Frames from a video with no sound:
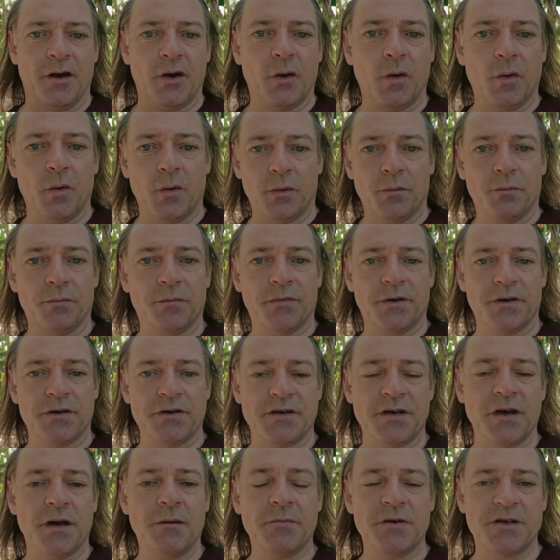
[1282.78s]
who
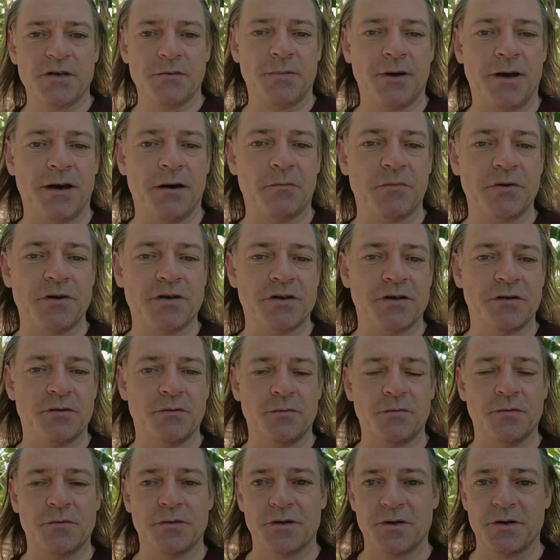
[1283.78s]
seem to be able
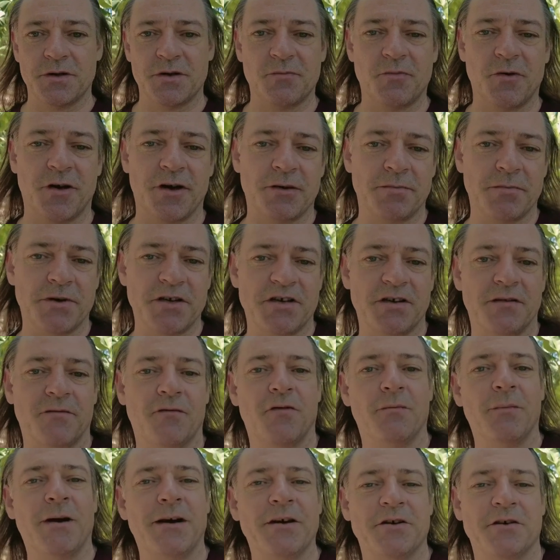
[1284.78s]
to spread
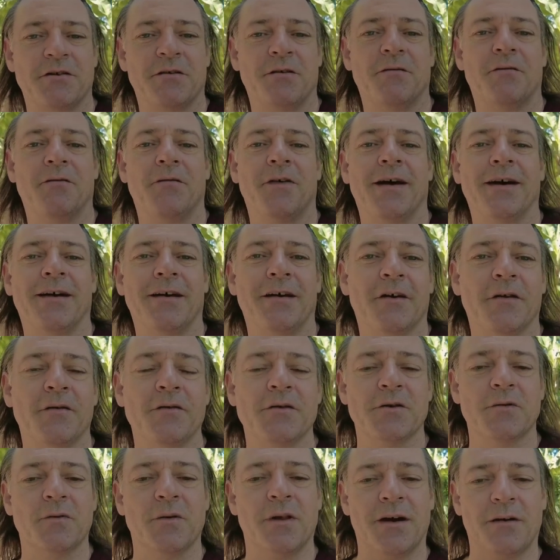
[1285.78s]
misinformation and fake
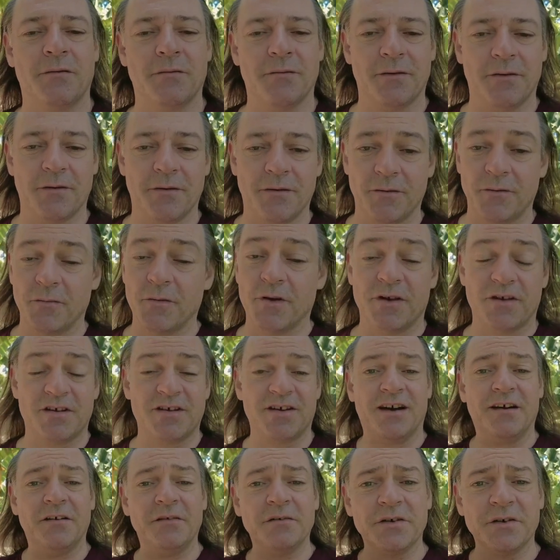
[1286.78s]
news with
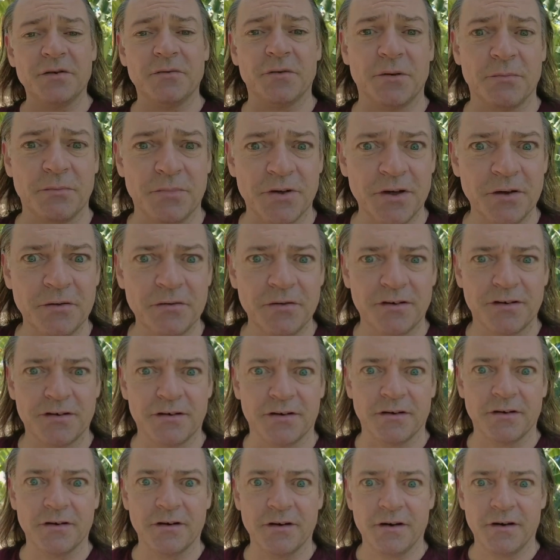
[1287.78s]
total
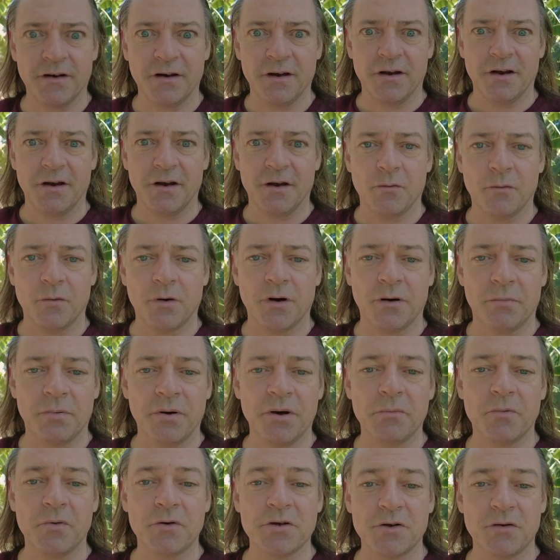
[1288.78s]
impunity, where
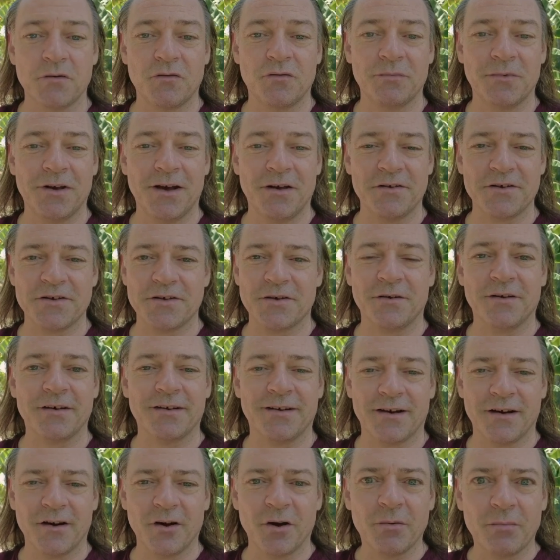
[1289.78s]
people do it from the other
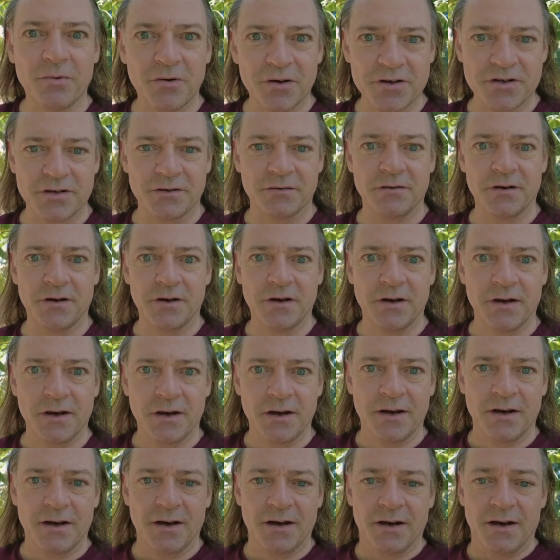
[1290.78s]
side, they go to prison.
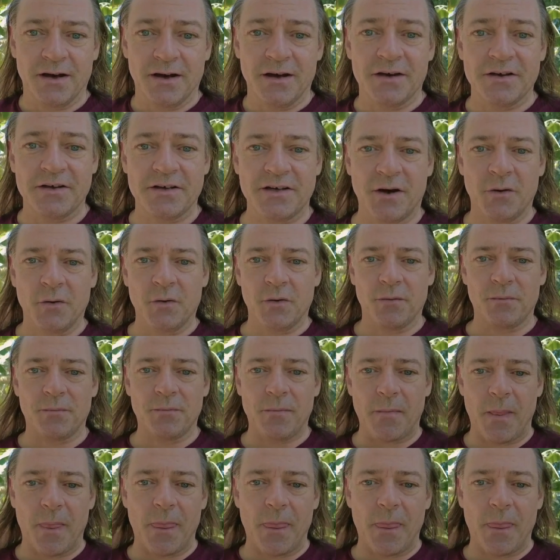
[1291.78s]
So,